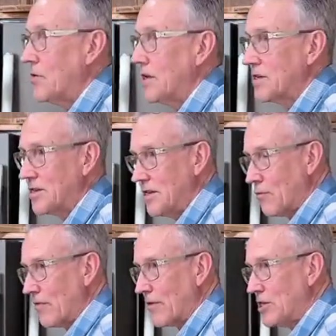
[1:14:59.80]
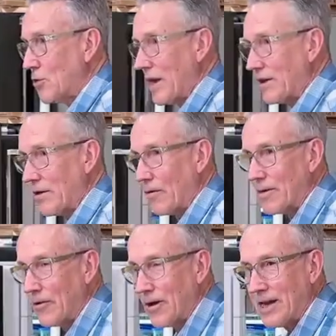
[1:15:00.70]
the refrigerator
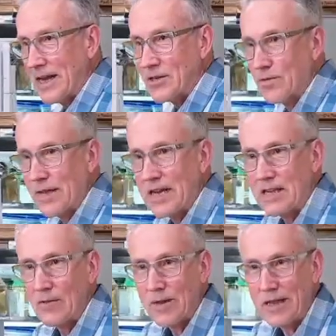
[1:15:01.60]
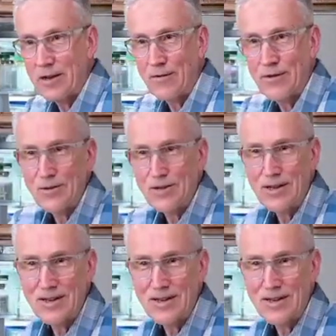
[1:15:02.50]
organizer lady that we interviewed